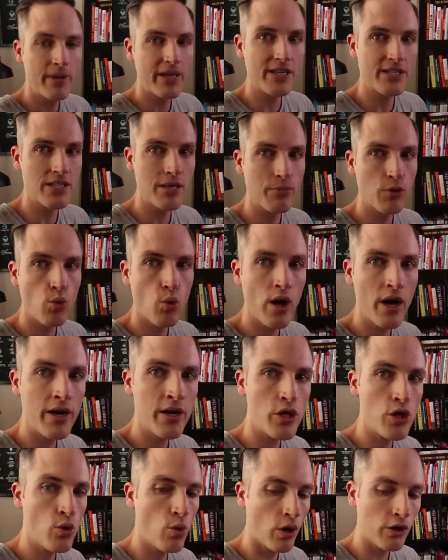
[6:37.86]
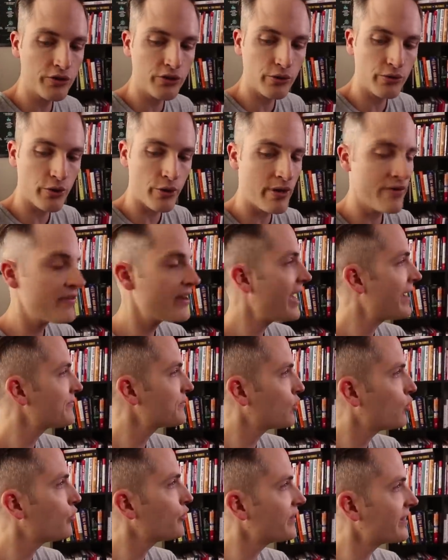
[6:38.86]
because number one, you also don't even have
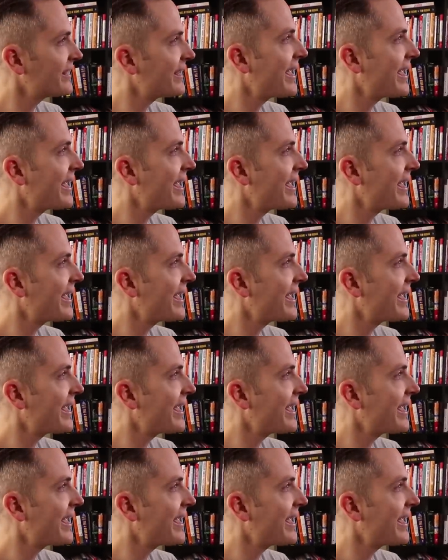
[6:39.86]
to hold the